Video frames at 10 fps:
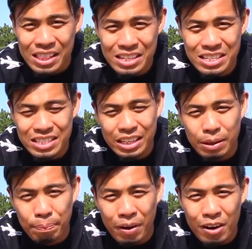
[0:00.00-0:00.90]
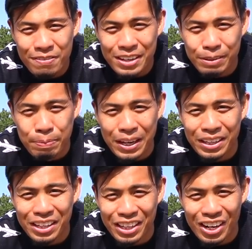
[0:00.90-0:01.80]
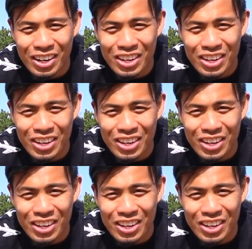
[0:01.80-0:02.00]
This is like the perfect picnic area.